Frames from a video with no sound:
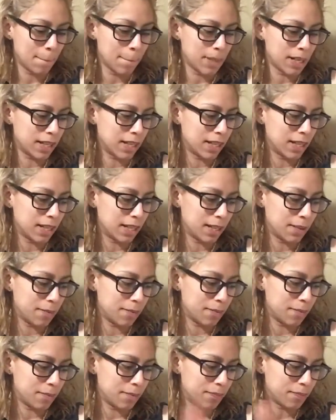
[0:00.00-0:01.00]
But
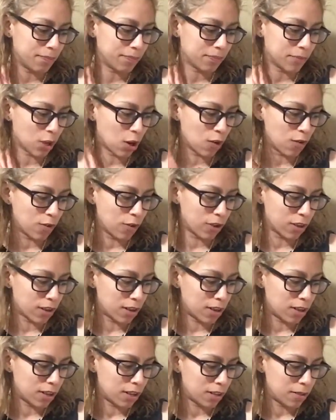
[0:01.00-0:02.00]

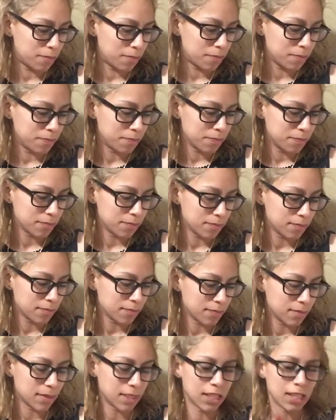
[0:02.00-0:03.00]
overall,
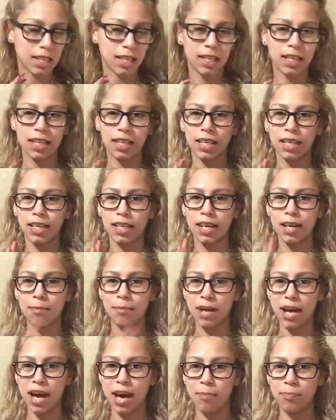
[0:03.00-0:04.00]

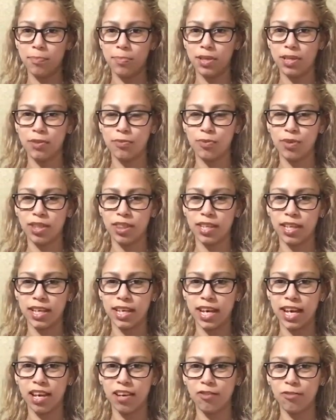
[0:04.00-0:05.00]
I'm happy what they
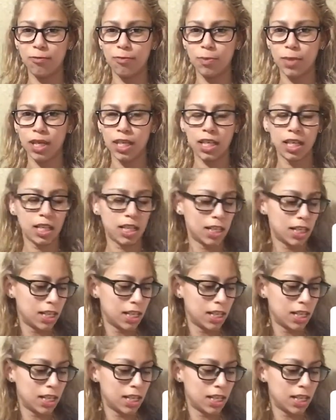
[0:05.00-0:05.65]
gave me.